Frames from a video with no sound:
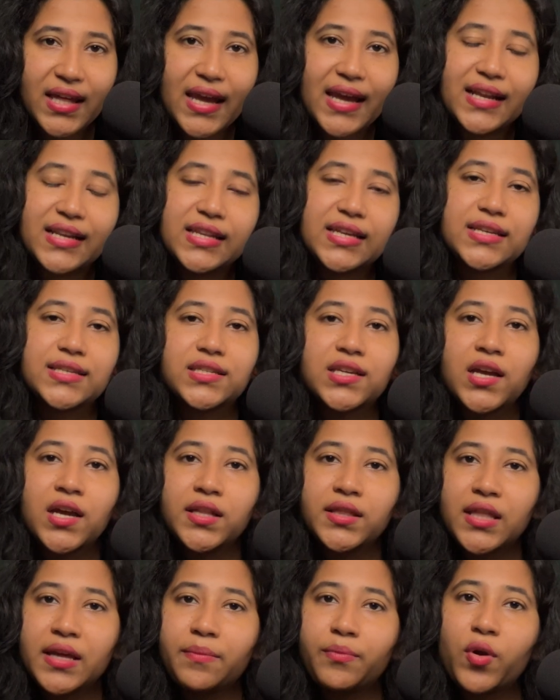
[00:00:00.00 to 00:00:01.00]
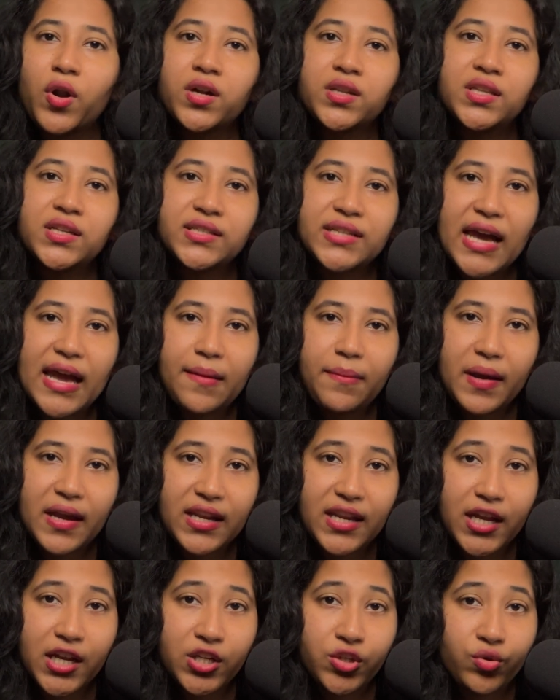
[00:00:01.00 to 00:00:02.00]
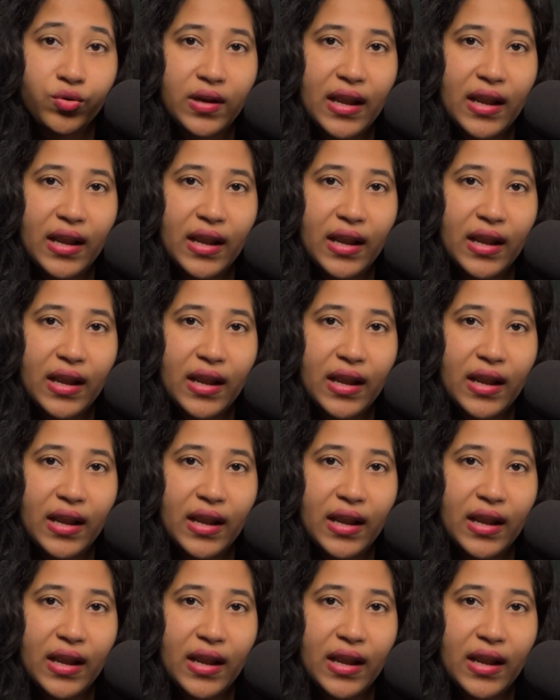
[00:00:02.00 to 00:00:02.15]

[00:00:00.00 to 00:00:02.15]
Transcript: In the 80s, they brought the Type 88